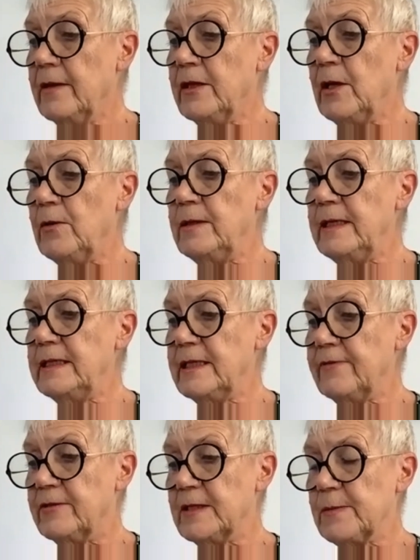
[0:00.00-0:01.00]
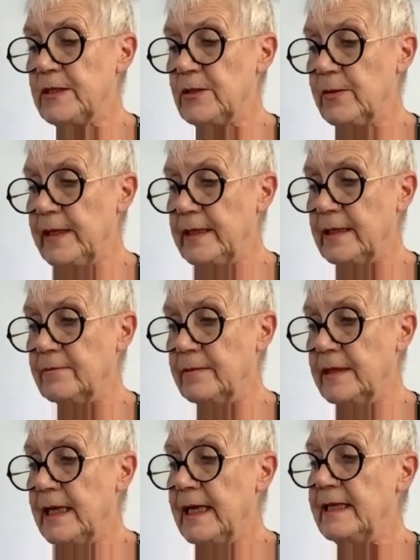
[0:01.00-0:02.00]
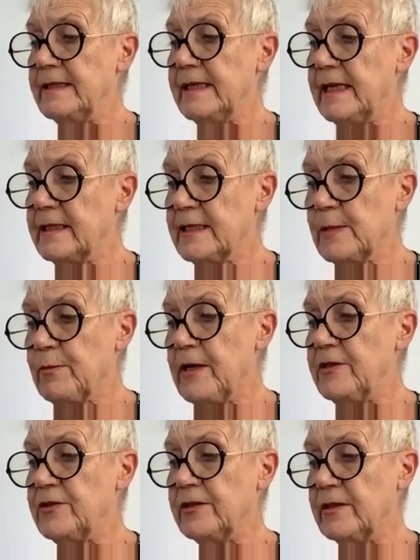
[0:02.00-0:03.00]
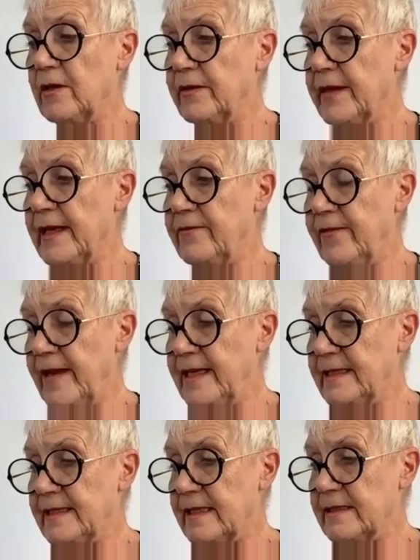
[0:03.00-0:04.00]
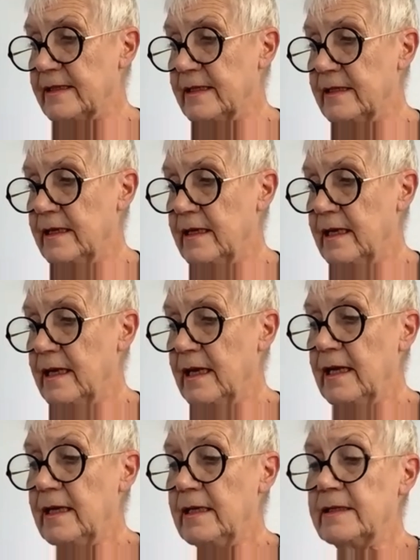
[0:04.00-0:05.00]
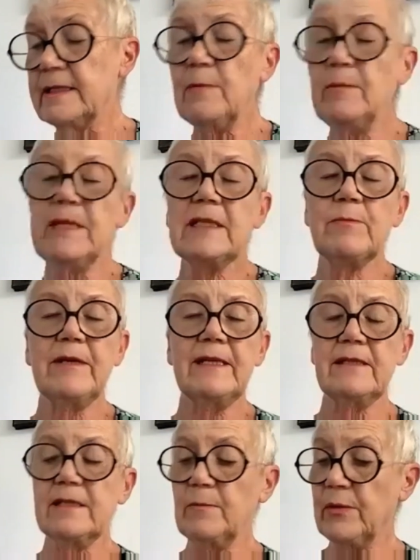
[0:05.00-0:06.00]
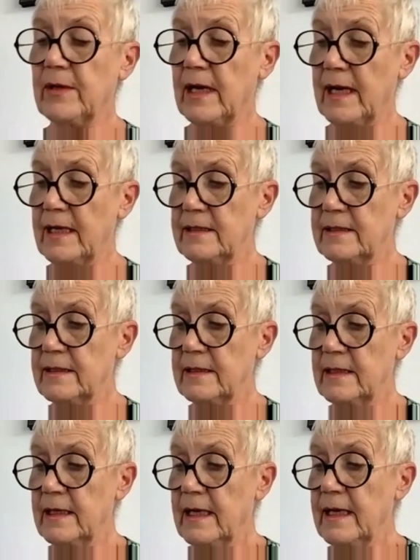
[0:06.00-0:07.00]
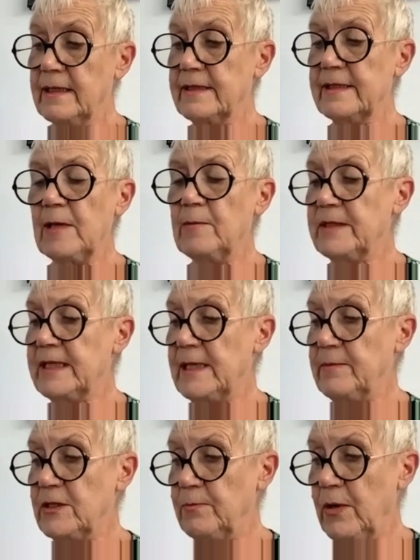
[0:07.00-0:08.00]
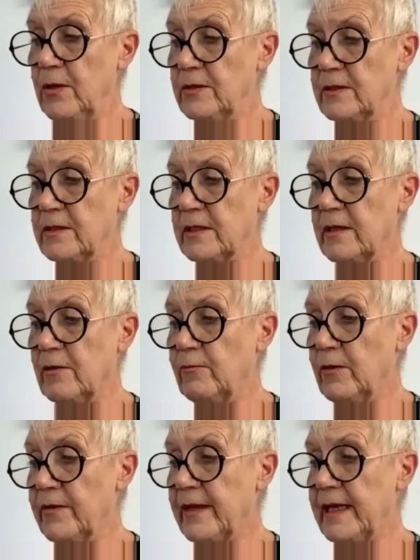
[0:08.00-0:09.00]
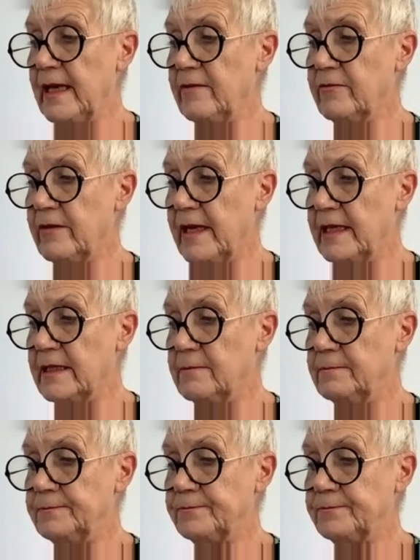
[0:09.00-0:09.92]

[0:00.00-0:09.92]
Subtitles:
The only difference between them is the expression on their faces. Some express surprise, and some seem to ponder on what they have read.